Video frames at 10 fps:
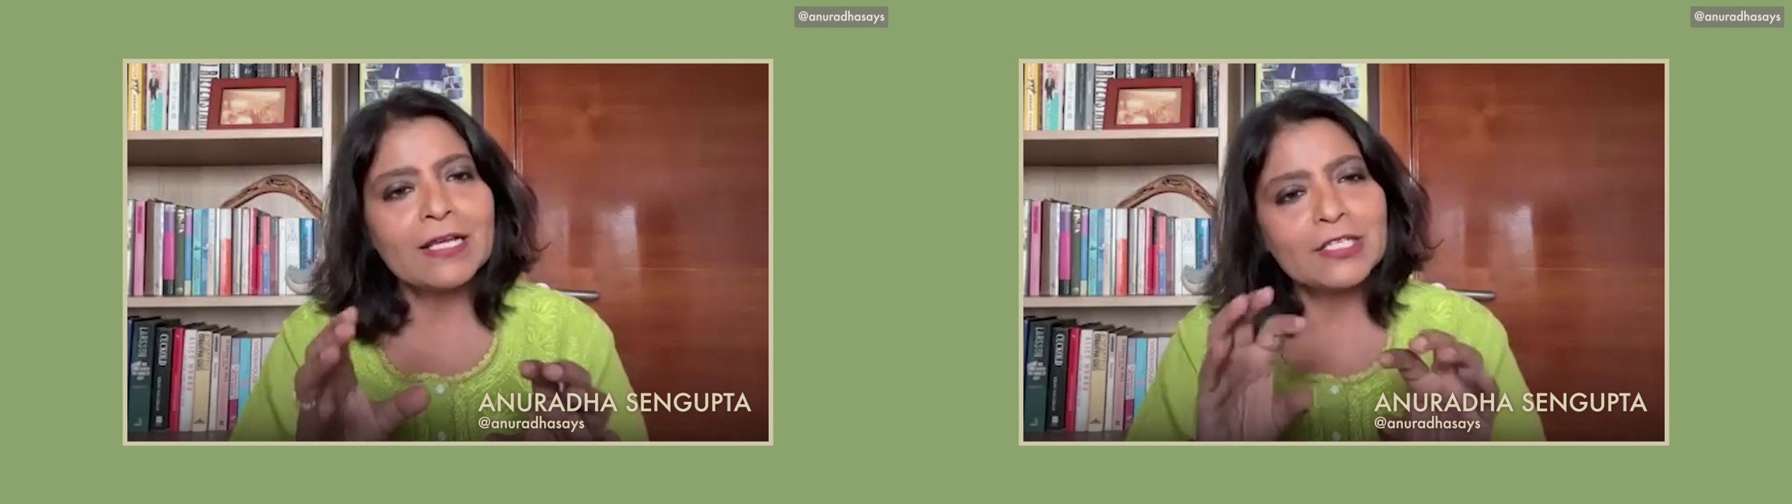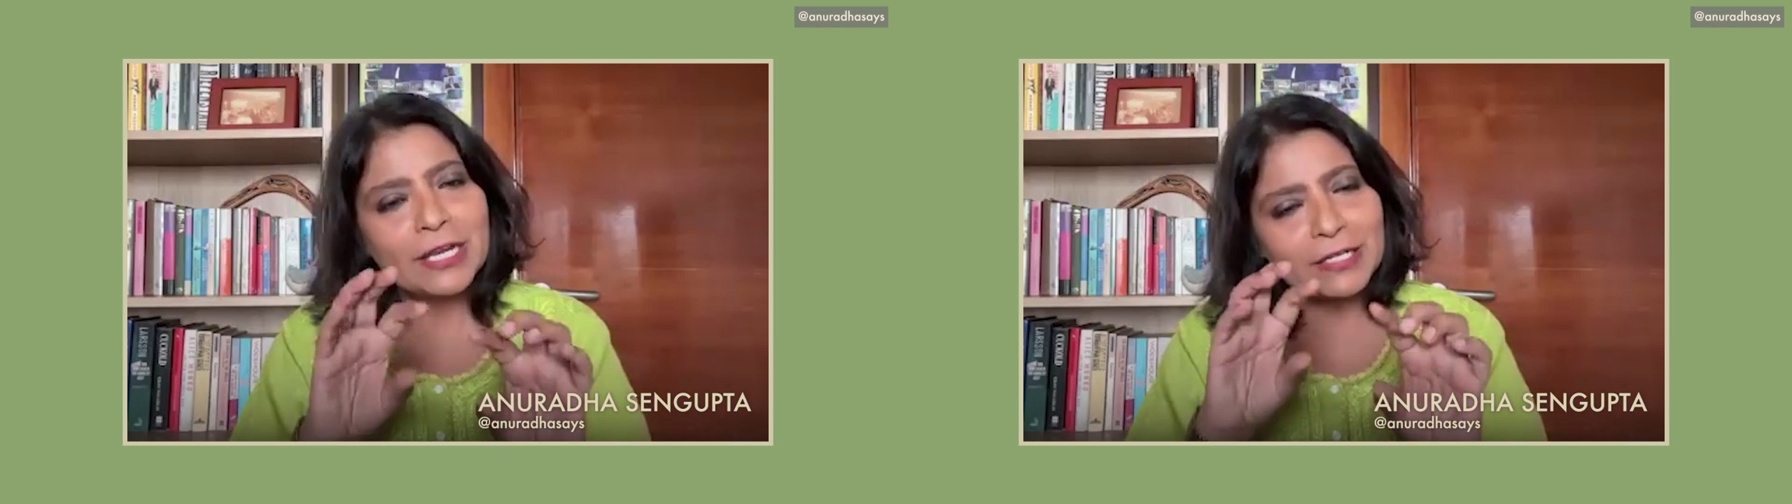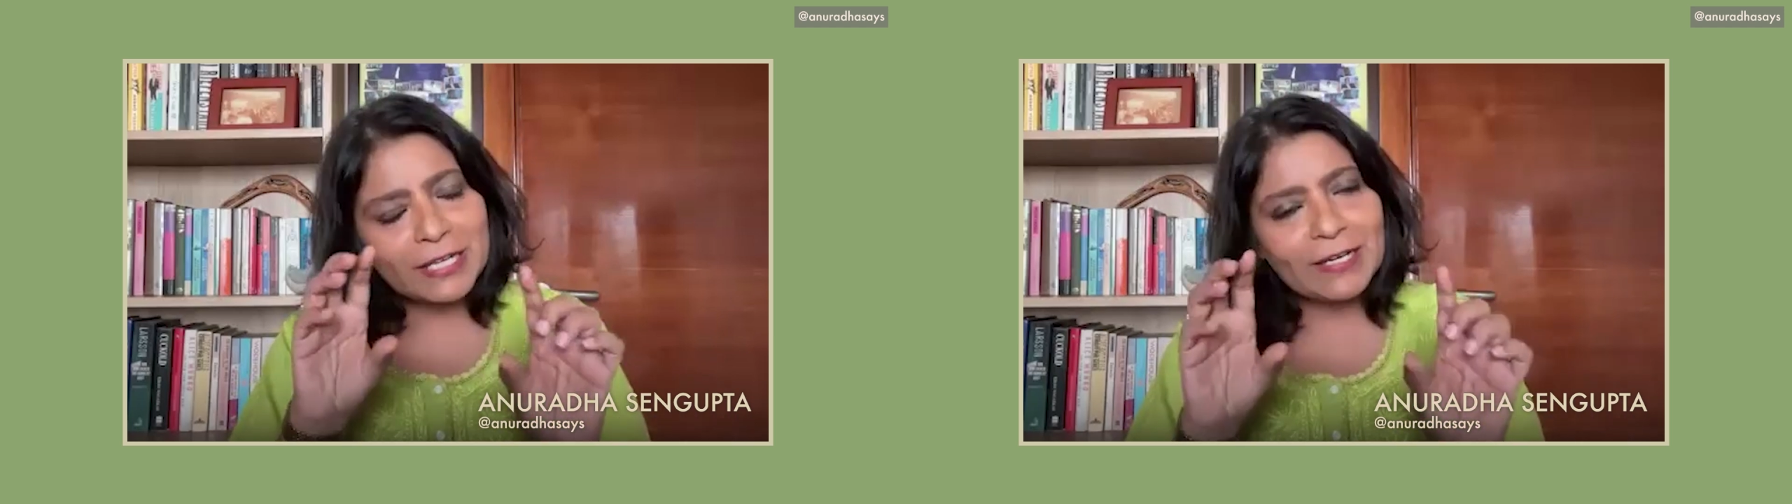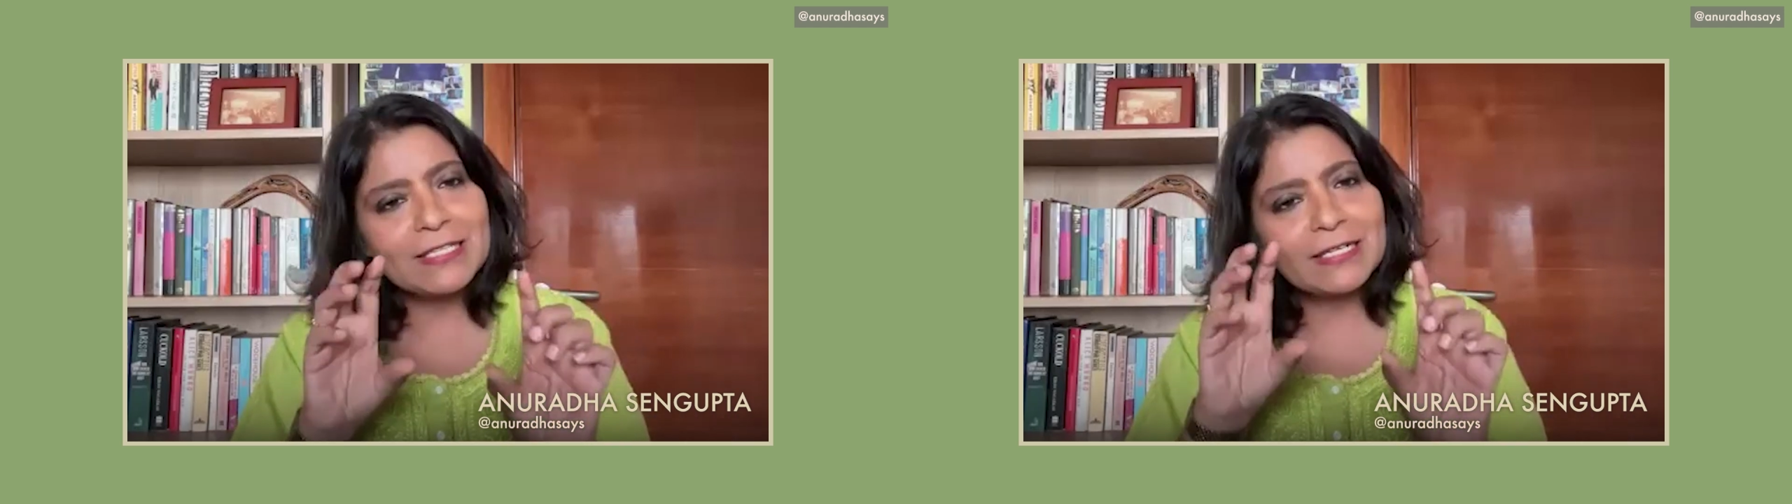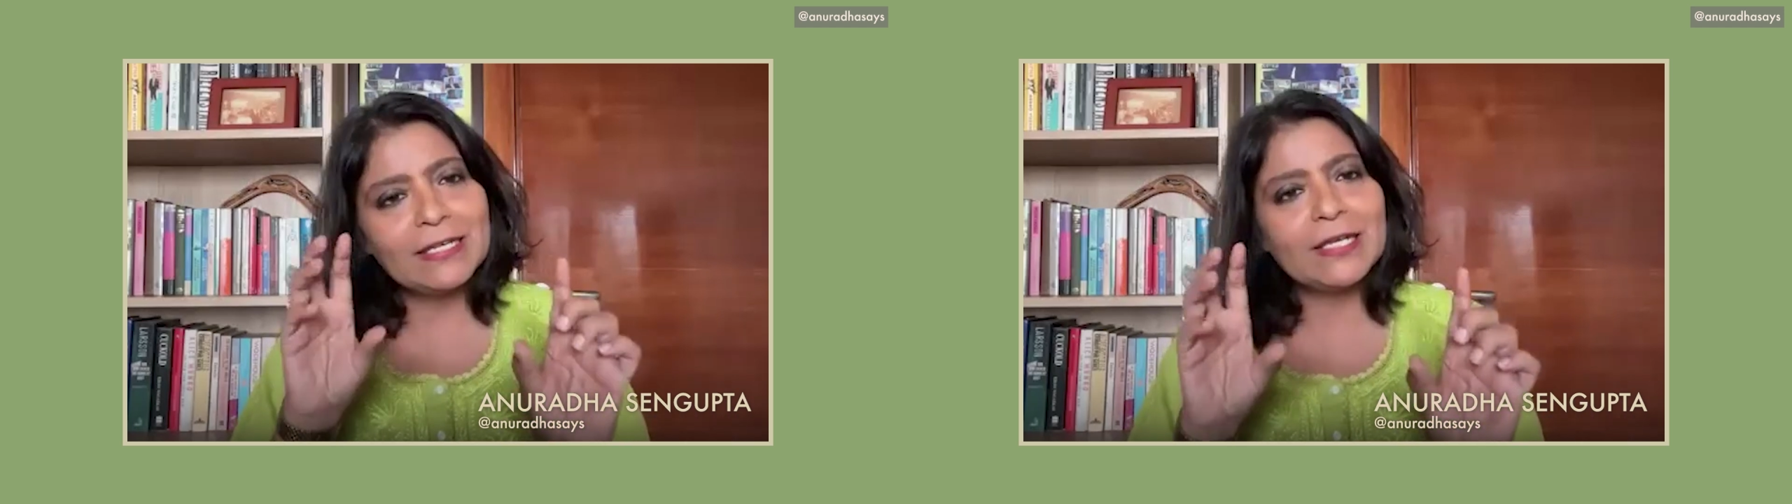Tell
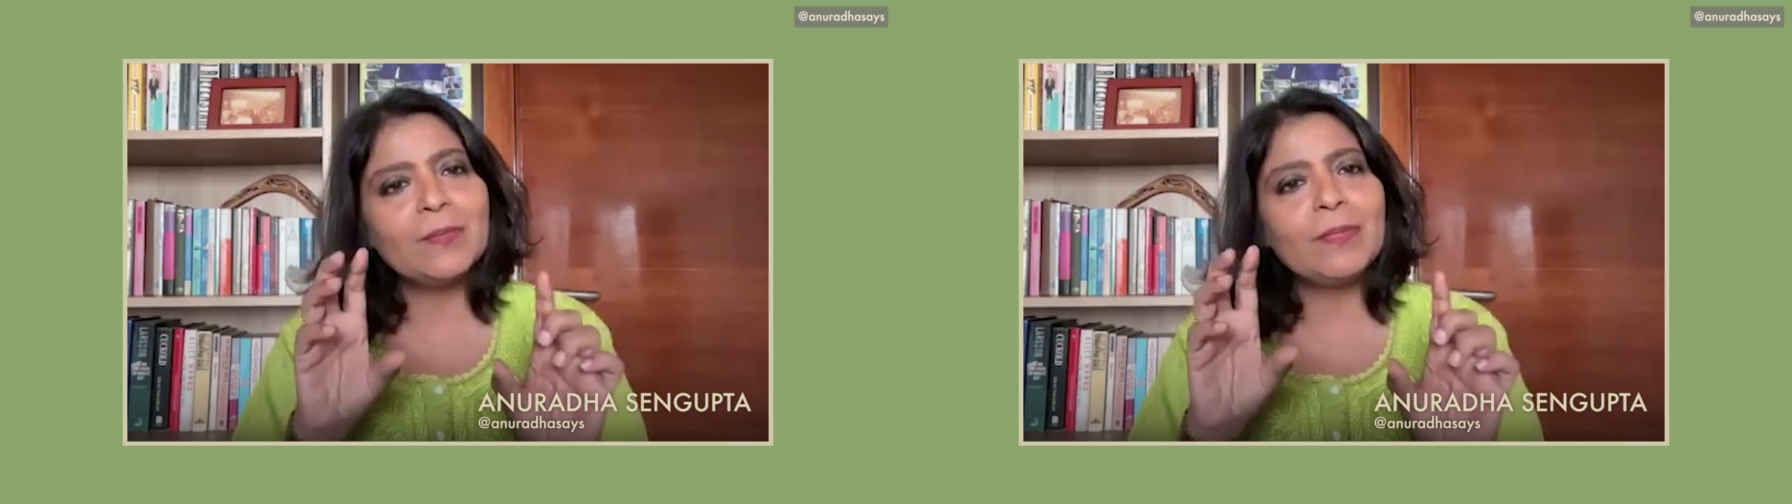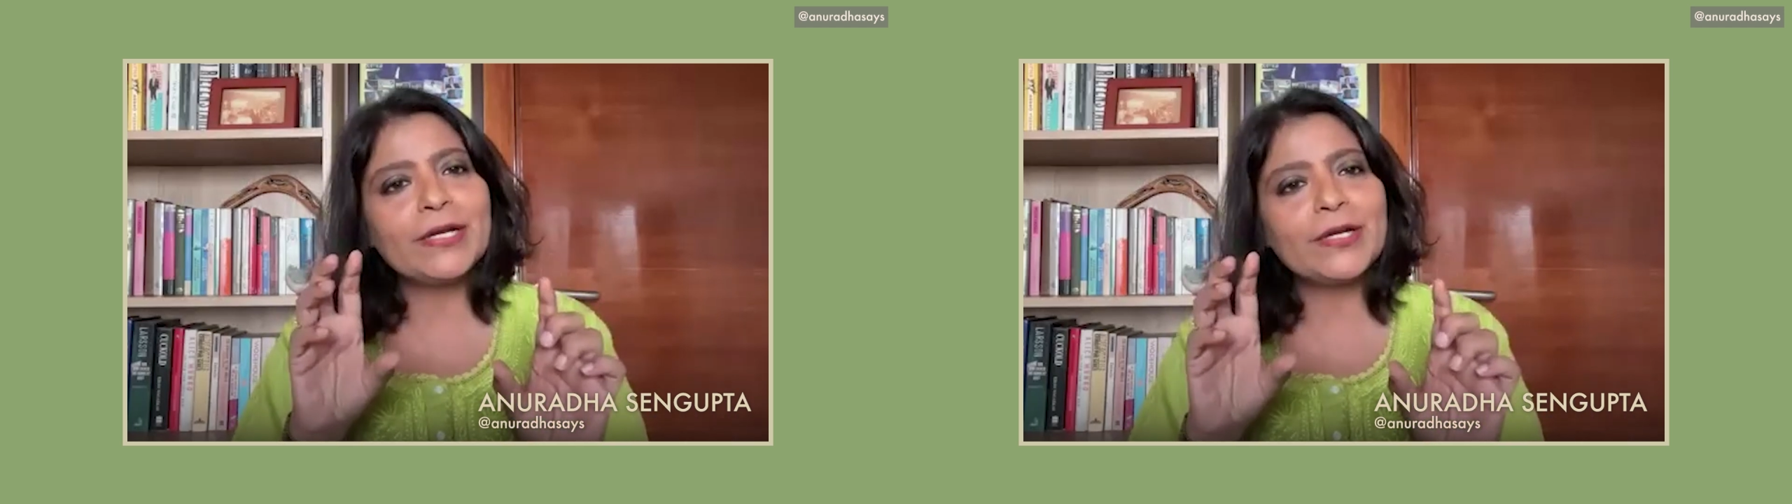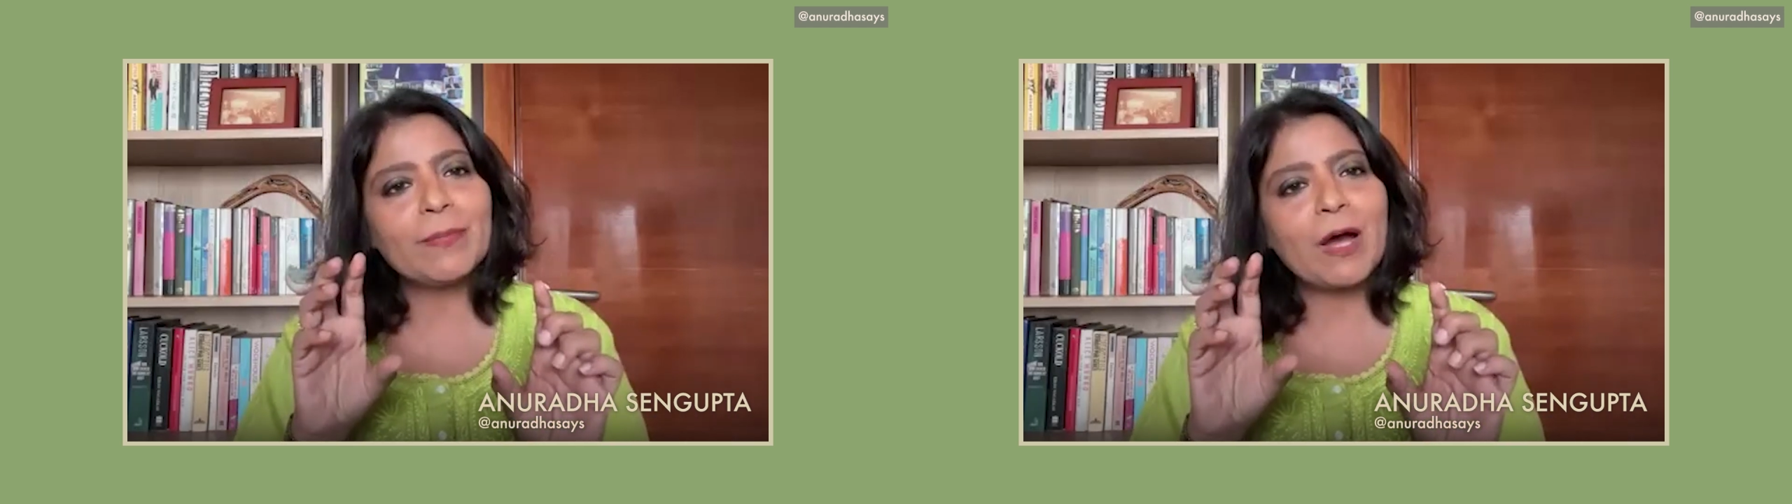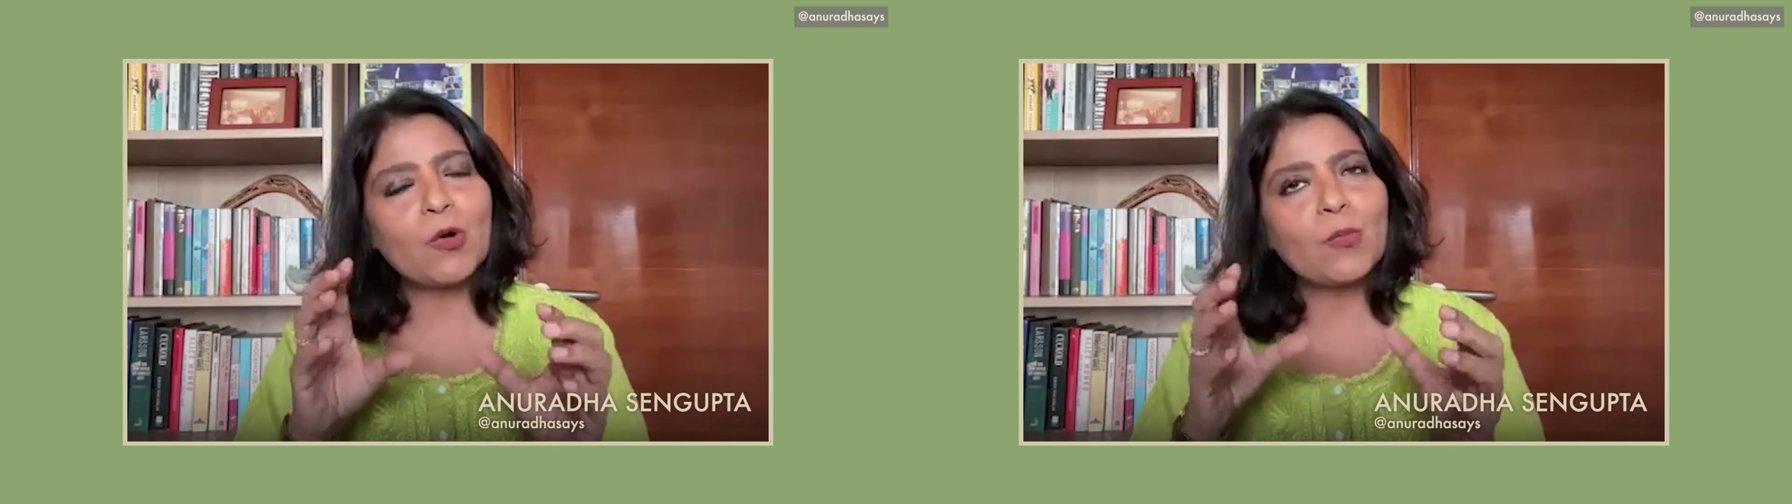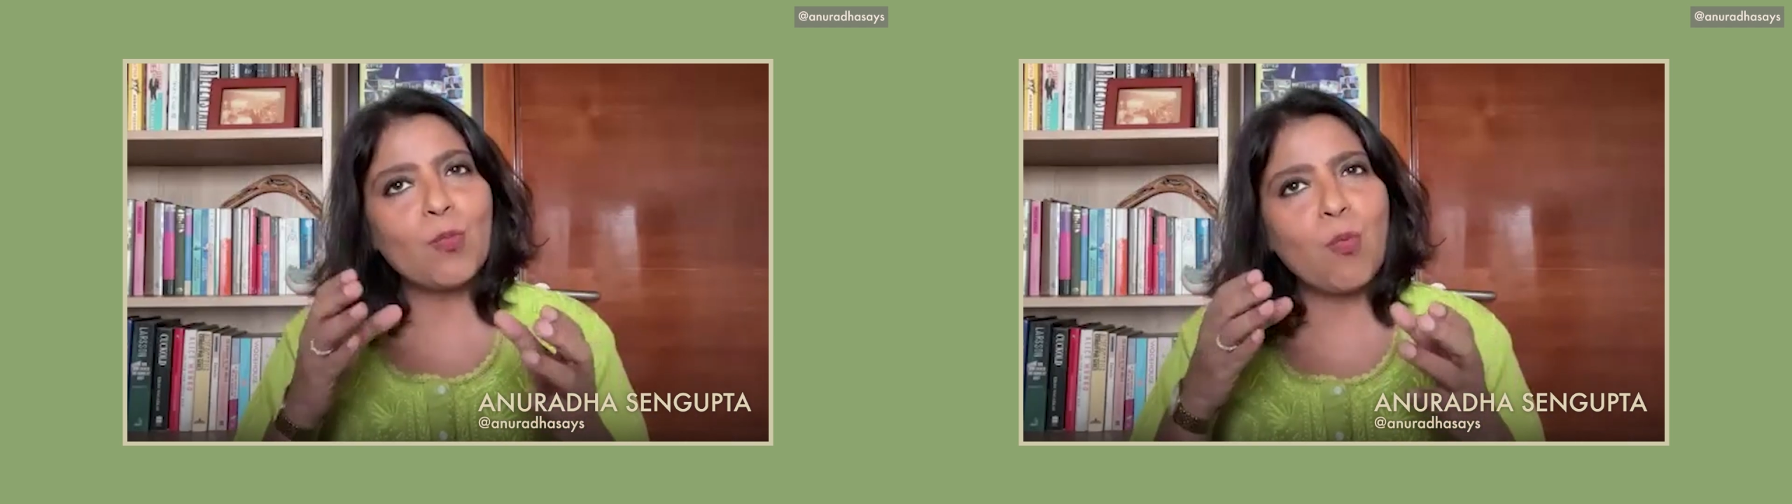us a little bit about